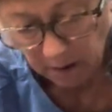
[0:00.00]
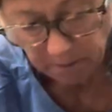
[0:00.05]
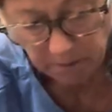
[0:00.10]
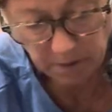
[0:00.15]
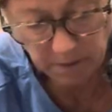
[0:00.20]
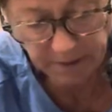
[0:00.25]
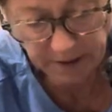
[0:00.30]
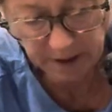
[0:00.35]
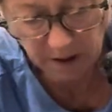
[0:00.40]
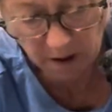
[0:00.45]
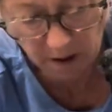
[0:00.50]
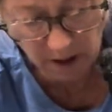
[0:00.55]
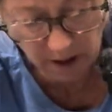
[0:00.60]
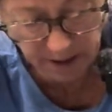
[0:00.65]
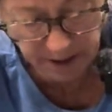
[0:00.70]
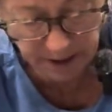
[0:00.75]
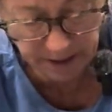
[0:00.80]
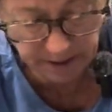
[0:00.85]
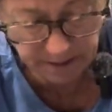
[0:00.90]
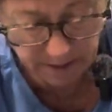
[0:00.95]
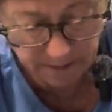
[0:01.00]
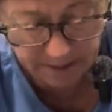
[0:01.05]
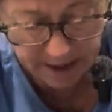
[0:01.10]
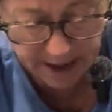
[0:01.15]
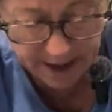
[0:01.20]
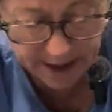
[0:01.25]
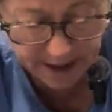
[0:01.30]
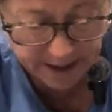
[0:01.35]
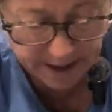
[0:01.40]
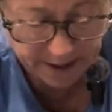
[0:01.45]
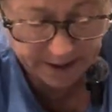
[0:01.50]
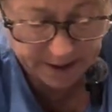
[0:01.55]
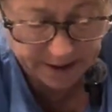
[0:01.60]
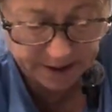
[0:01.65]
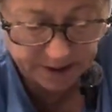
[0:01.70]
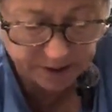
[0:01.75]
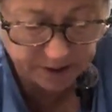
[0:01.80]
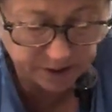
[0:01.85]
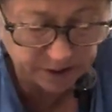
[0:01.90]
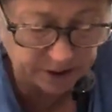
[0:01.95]
Moving on in the bag.
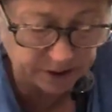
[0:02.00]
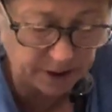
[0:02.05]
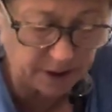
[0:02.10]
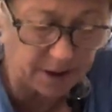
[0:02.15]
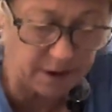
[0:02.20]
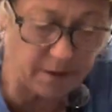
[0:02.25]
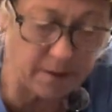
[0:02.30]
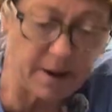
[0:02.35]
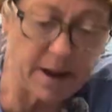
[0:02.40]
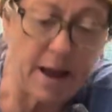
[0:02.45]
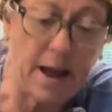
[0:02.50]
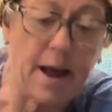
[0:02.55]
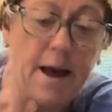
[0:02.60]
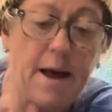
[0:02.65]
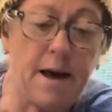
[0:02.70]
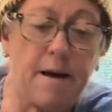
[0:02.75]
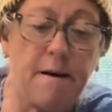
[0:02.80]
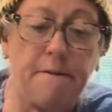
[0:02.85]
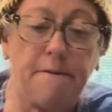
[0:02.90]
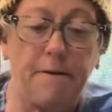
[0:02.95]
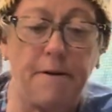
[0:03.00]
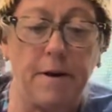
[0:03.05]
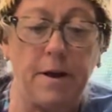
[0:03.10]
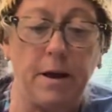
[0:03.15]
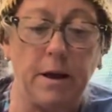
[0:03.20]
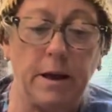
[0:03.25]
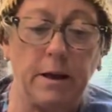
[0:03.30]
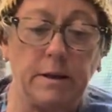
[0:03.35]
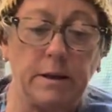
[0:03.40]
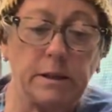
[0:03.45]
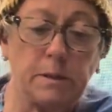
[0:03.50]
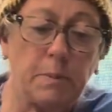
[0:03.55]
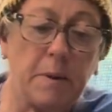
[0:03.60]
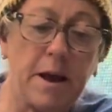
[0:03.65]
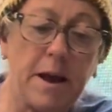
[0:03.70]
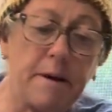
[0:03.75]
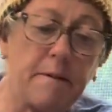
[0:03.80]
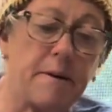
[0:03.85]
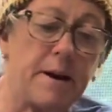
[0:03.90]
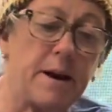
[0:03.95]
So I have in this
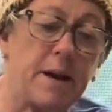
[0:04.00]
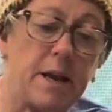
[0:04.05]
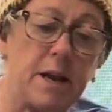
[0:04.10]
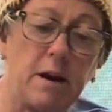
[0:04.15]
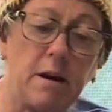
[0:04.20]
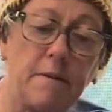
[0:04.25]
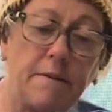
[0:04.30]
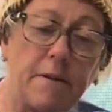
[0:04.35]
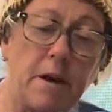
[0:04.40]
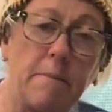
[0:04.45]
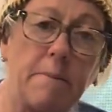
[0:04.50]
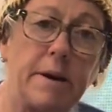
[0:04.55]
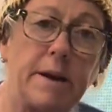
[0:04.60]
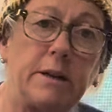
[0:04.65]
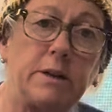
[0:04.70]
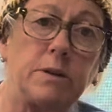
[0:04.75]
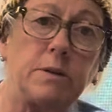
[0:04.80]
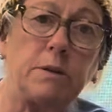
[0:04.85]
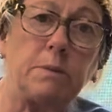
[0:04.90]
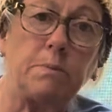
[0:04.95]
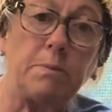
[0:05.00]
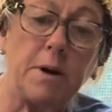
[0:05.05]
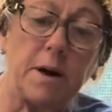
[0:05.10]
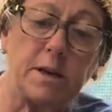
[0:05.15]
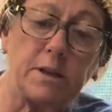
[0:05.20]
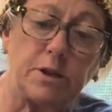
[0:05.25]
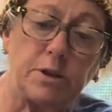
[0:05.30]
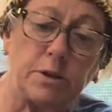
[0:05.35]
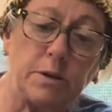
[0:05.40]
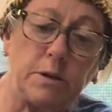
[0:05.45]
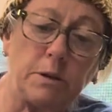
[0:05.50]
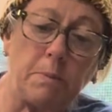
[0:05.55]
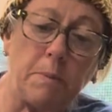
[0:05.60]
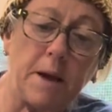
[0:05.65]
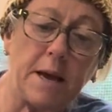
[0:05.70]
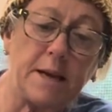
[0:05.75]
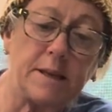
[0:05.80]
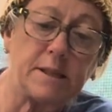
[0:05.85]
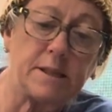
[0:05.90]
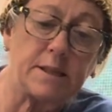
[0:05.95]
bag right here, I've got my toothbrush,
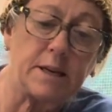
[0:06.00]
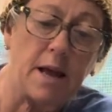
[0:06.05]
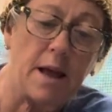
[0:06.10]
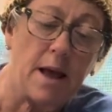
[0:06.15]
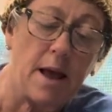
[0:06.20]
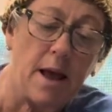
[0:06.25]
toothpaste.